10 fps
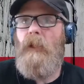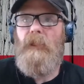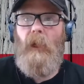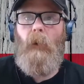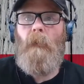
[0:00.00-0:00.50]

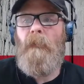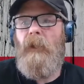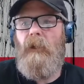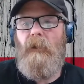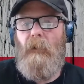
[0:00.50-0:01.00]
So
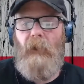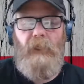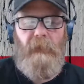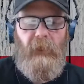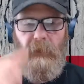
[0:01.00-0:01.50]
a
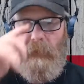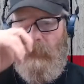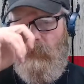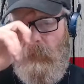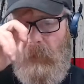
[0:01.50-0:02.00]
bunch of us,
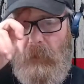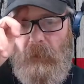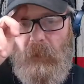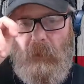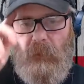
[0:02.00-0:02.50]

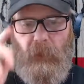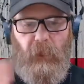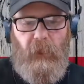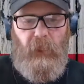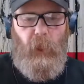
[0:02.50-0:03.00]

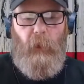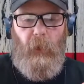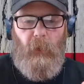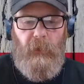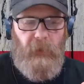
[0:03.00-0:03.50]
took
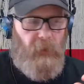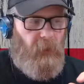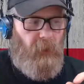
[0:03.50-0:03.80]
NODOZ